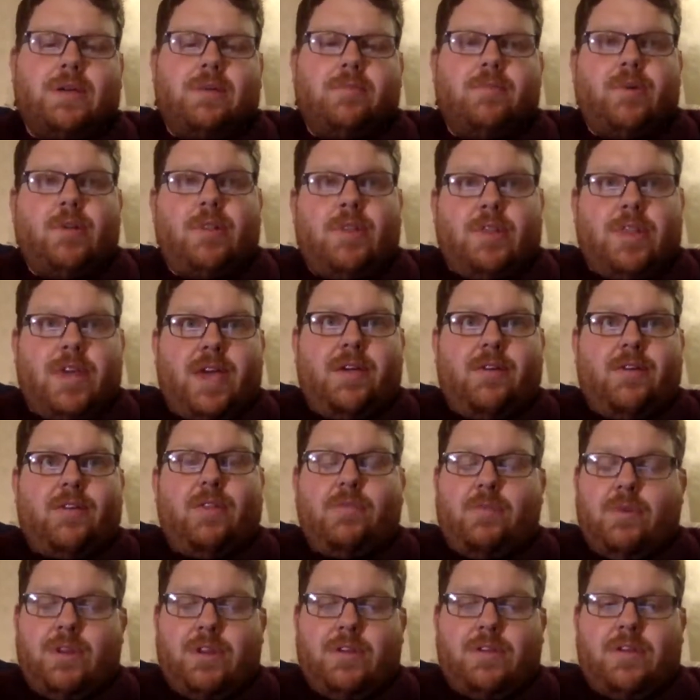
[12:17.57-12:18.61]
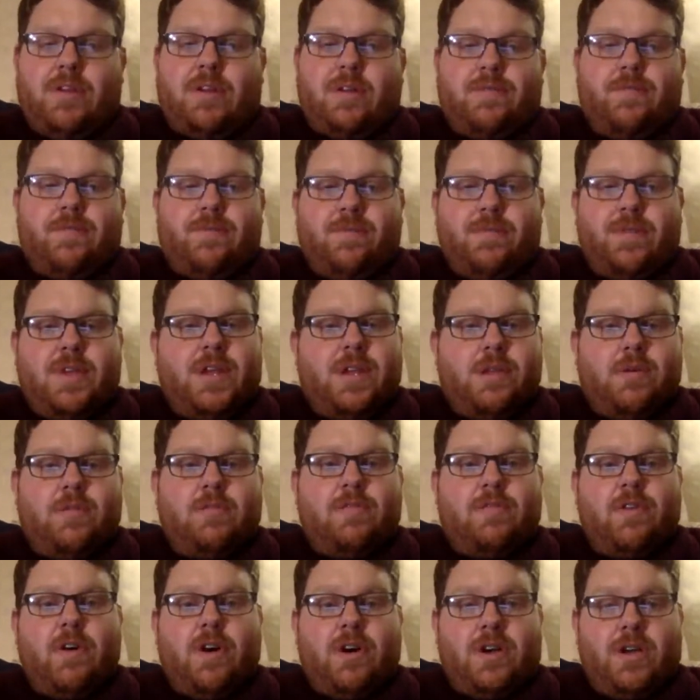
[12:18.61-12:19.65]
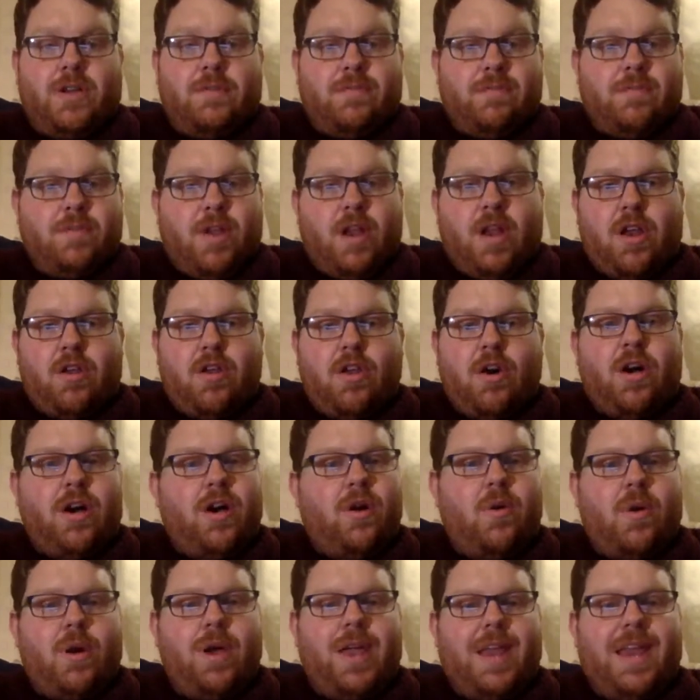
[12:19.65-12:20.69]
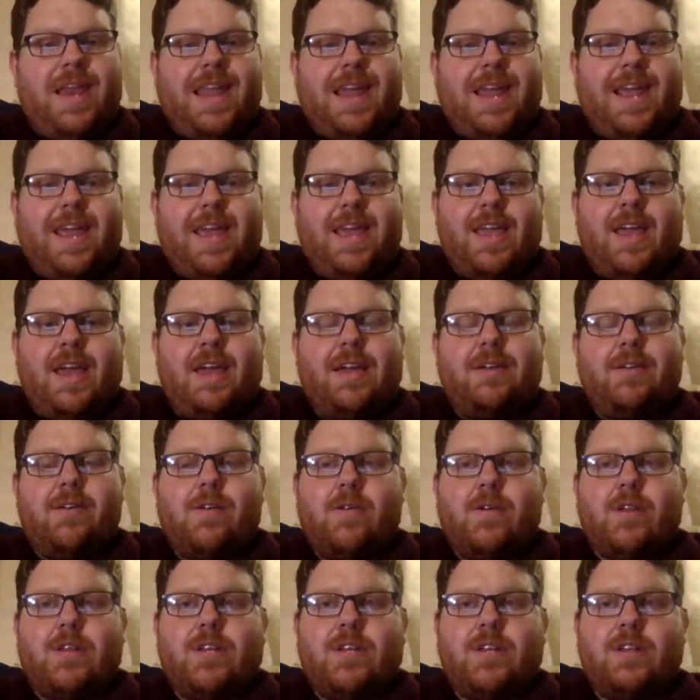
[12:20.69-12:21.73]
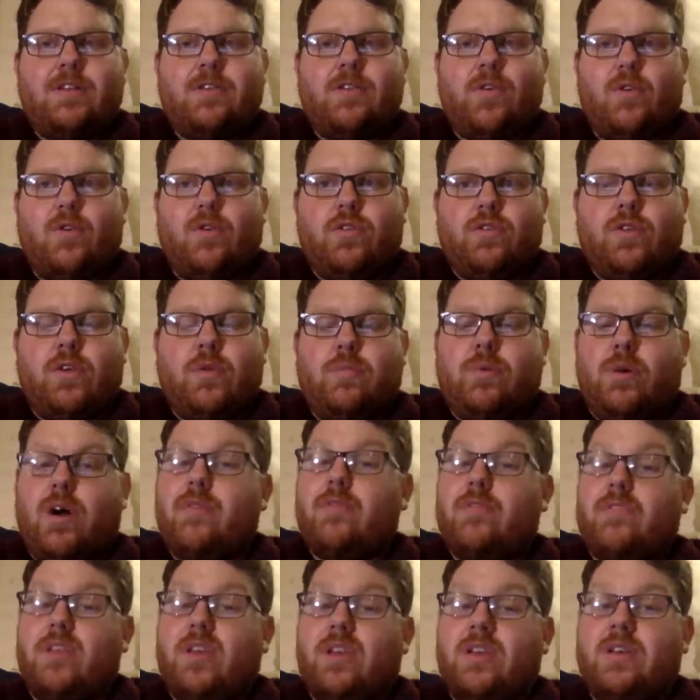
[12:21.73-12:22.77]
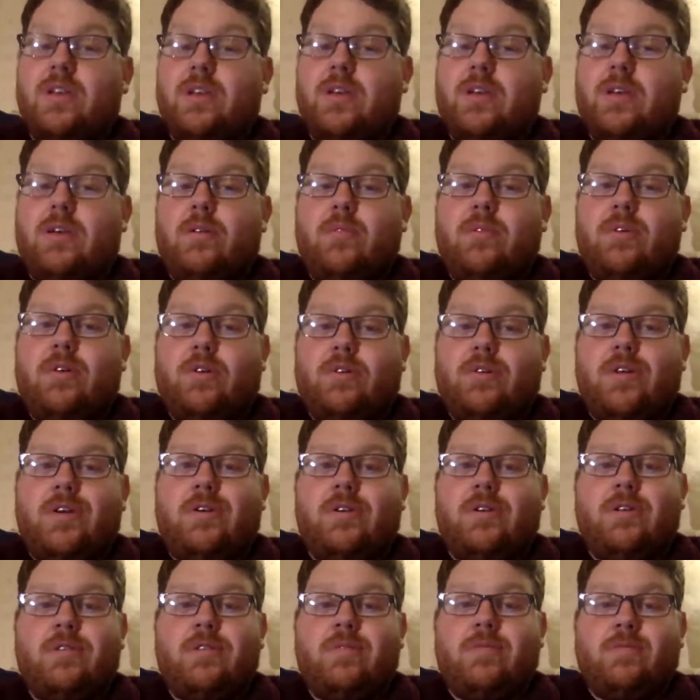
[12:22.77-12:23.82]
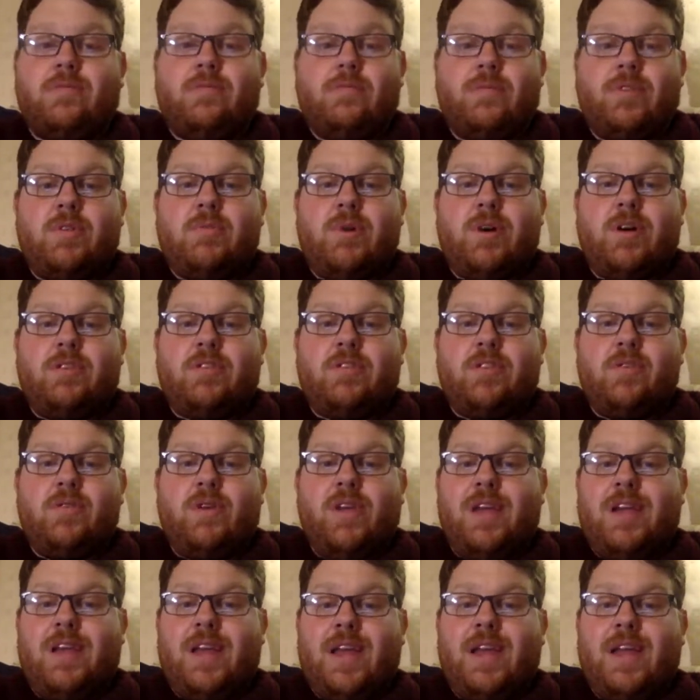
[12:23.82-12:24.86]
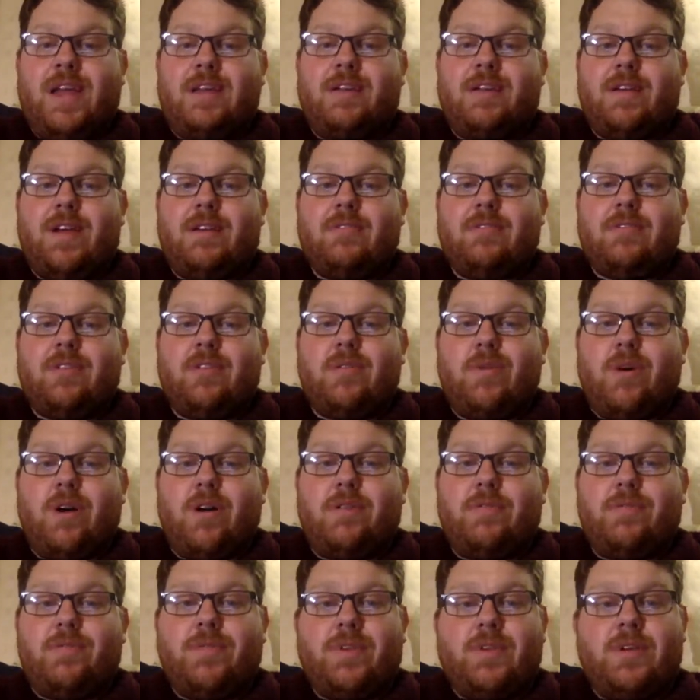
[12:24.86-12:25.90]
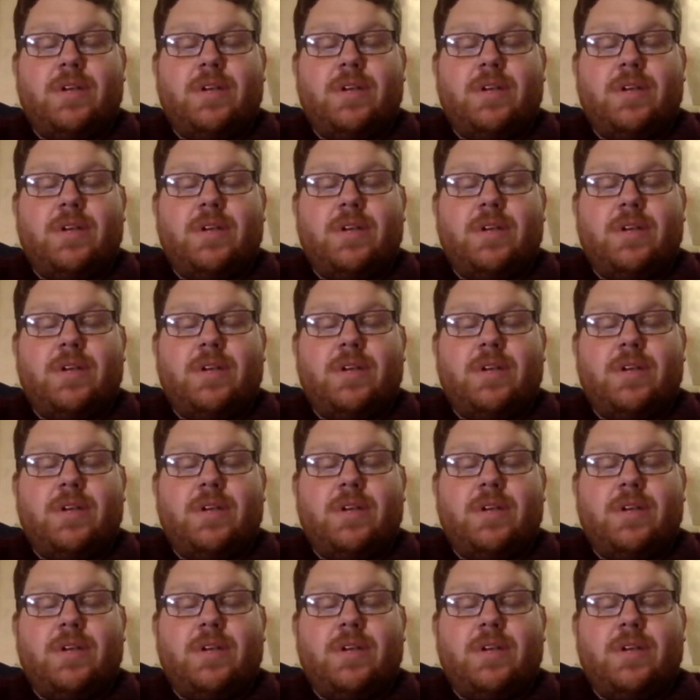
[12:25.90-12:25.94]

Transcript: But they're on the windowsill. They're doing fine. They're not quite leggy yet, which is awesome. But obviously, we all know that tomatoes do get leggy after a while.